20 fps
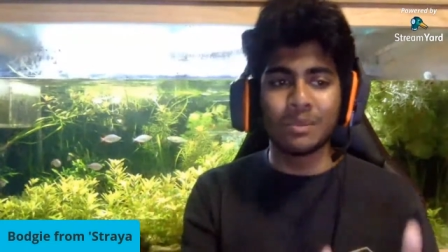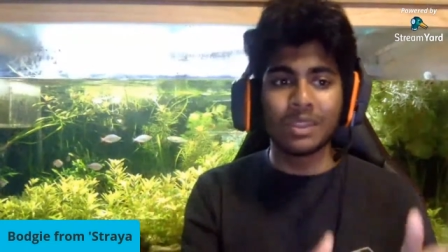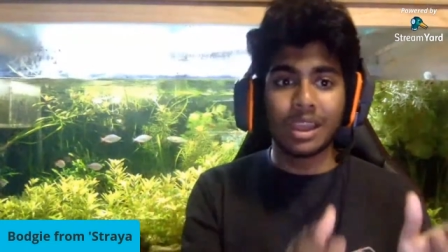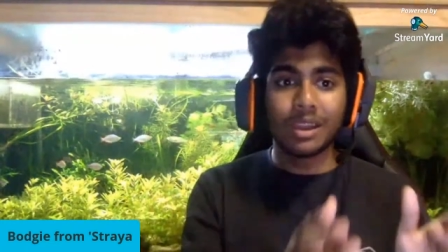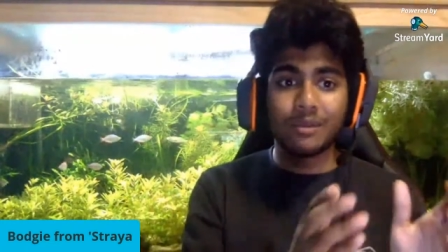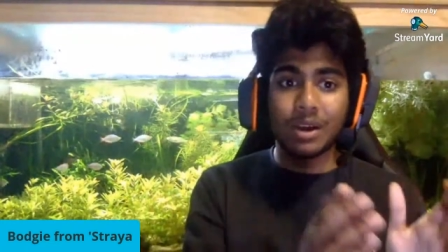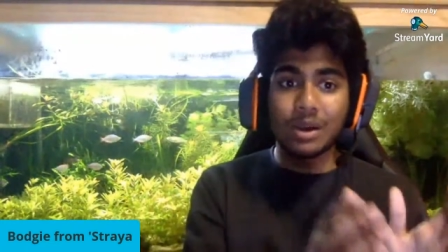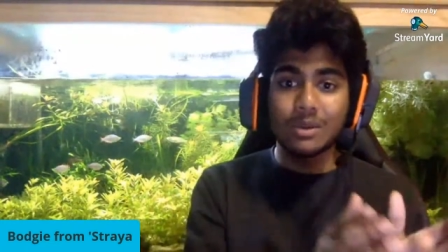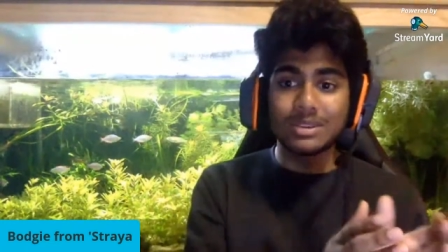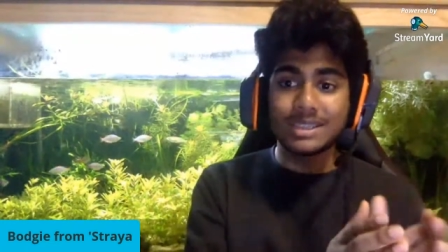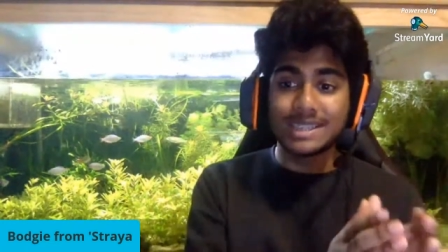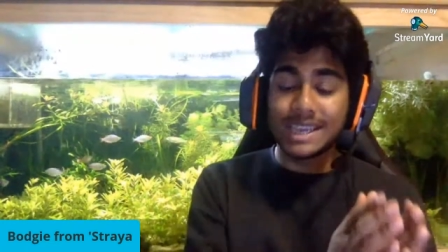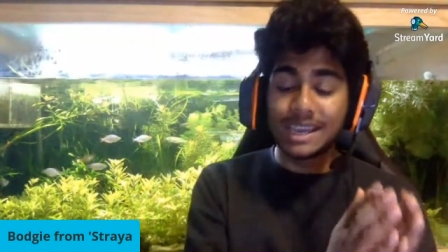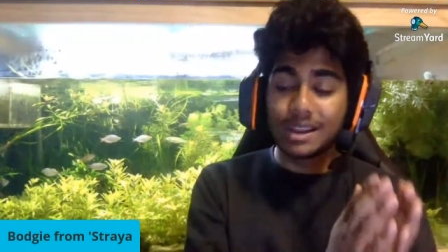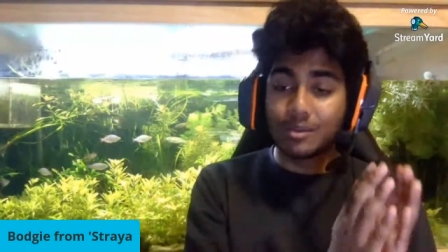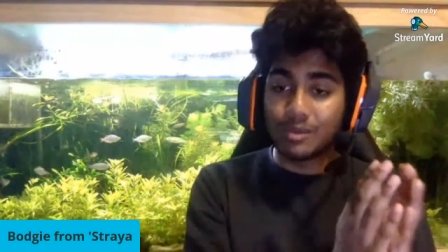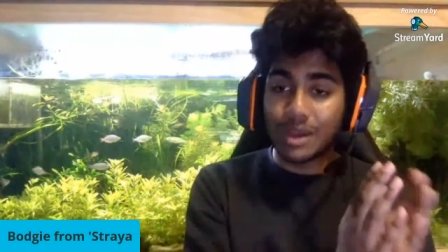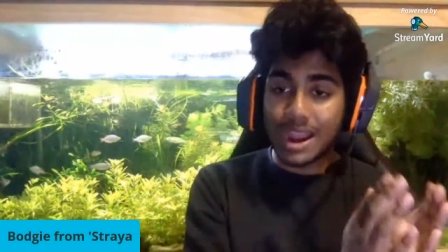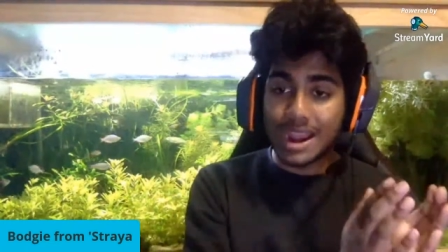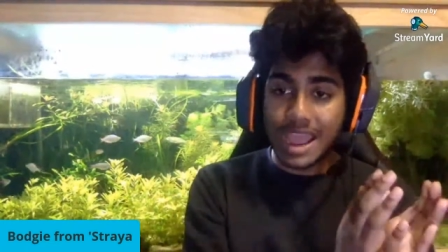if I was to get a
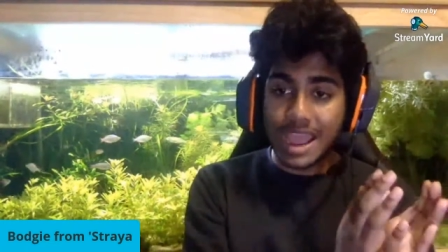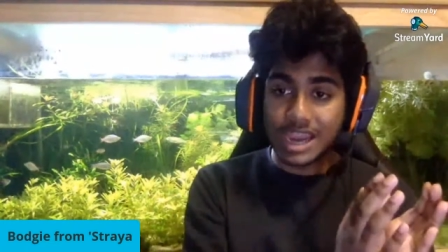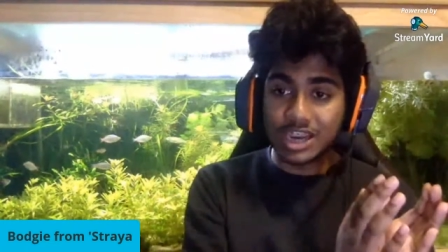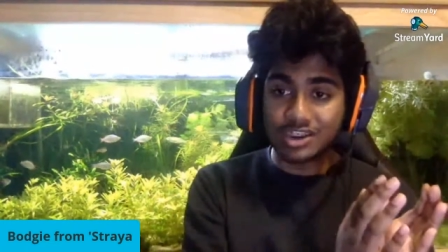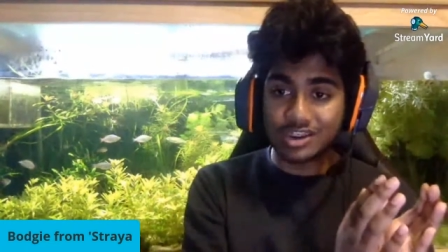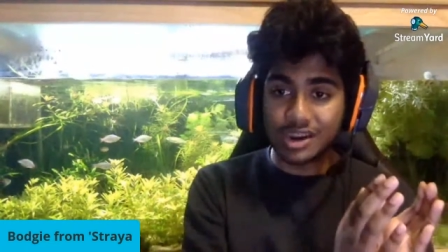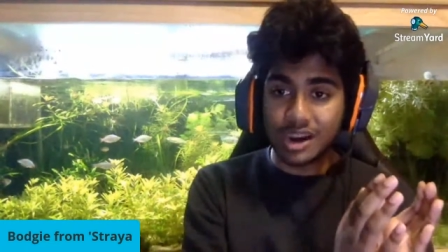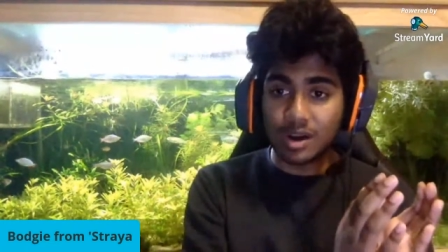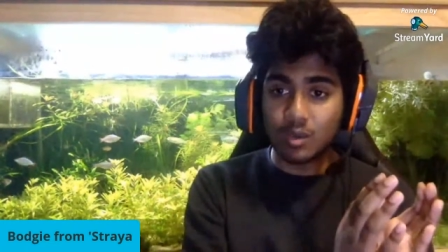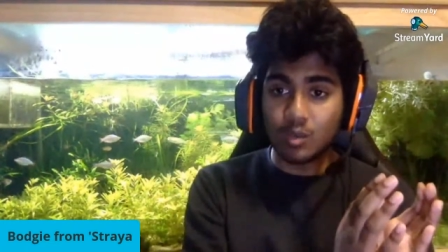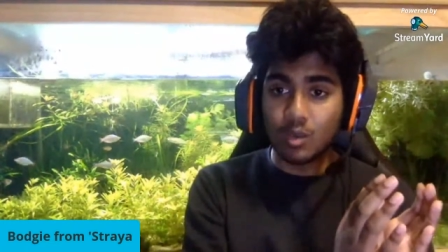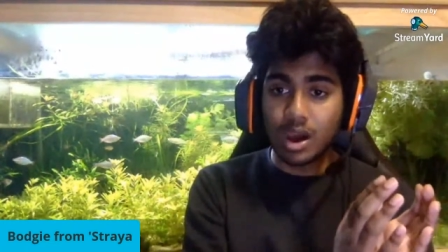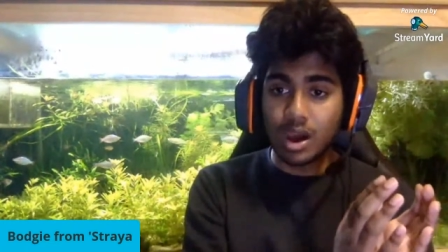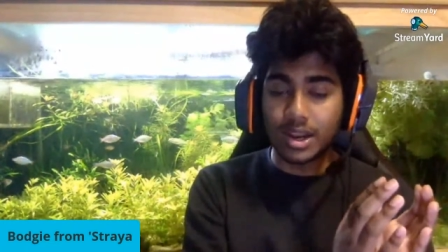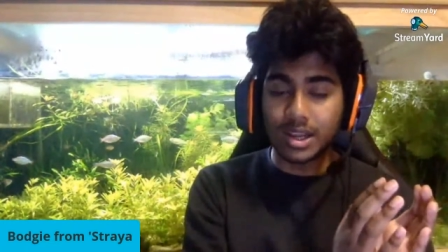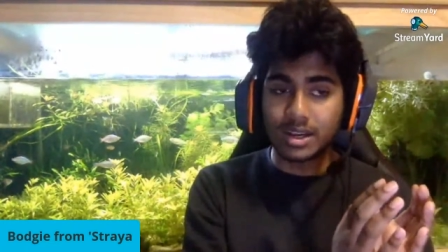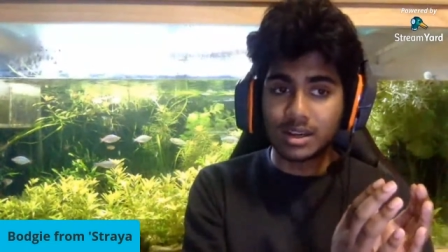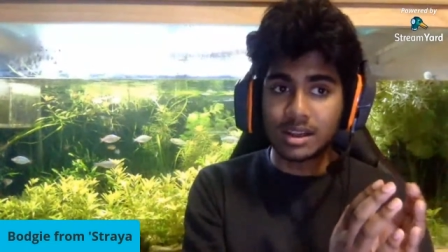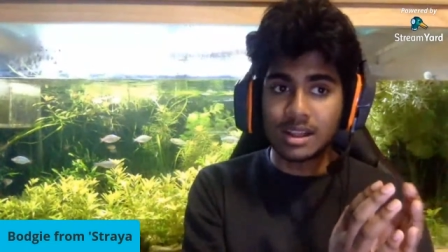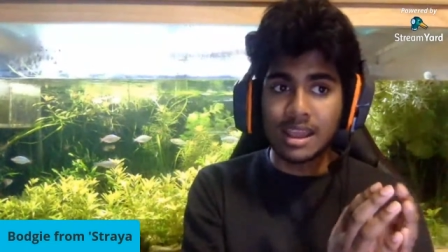red Asian
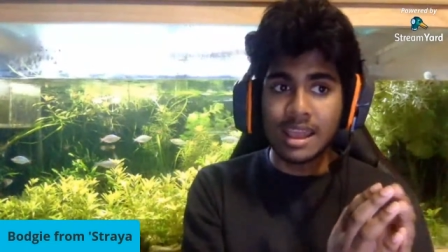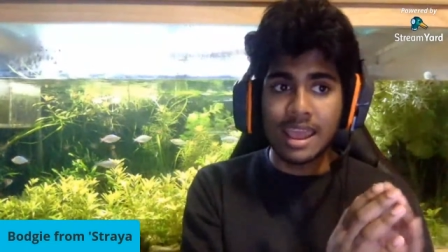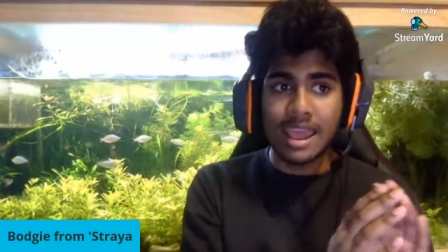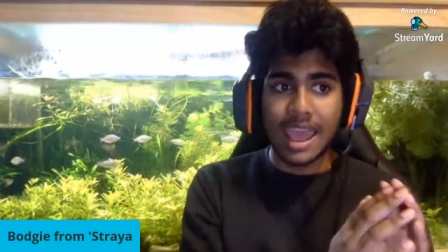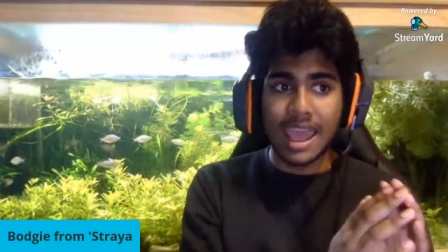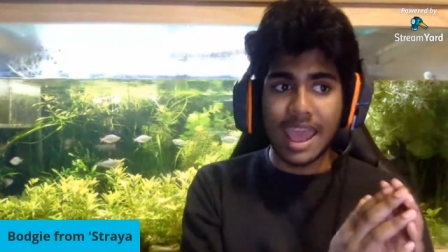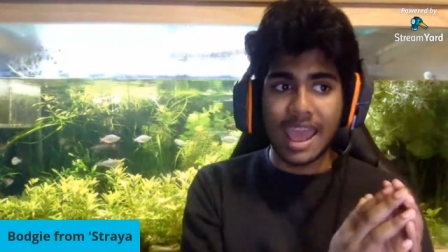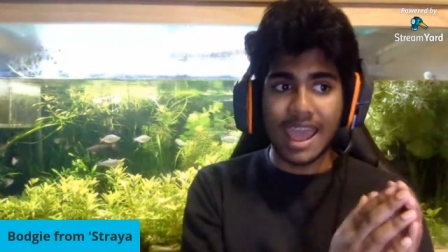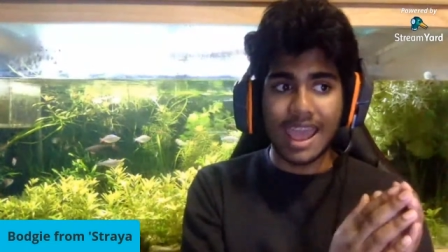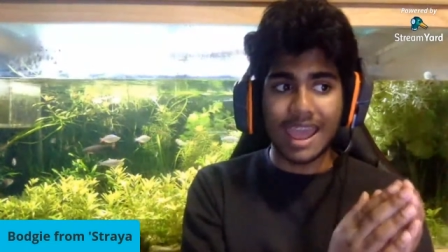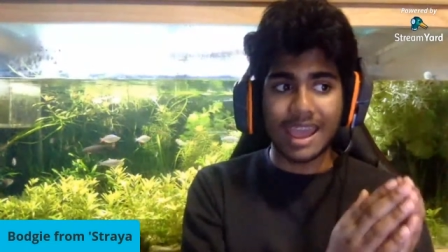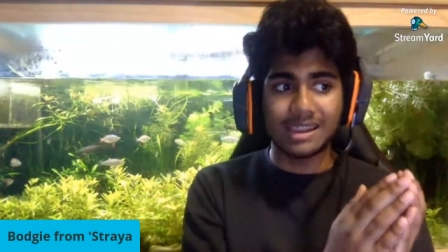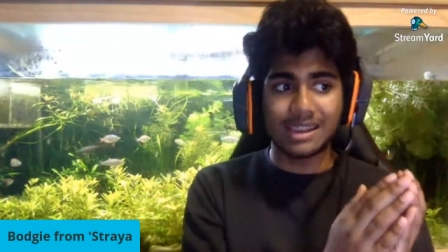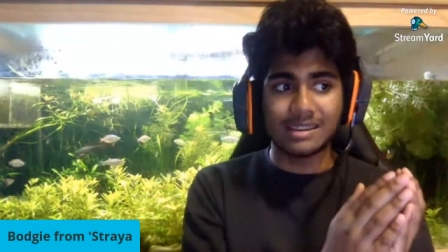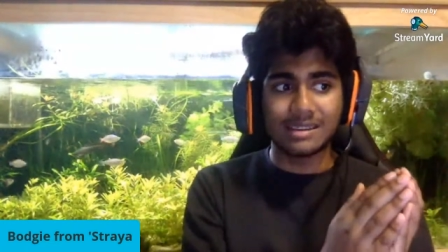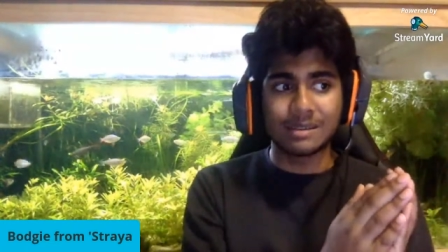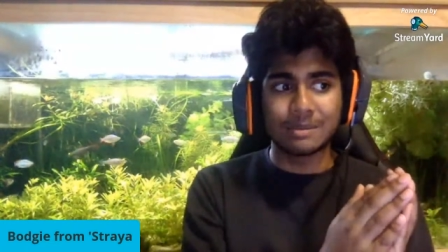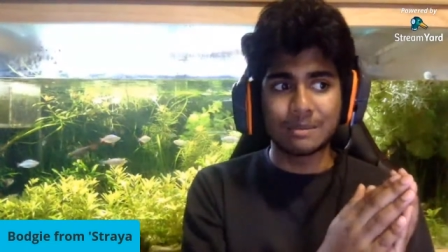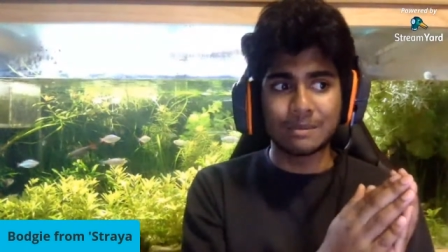arowana, and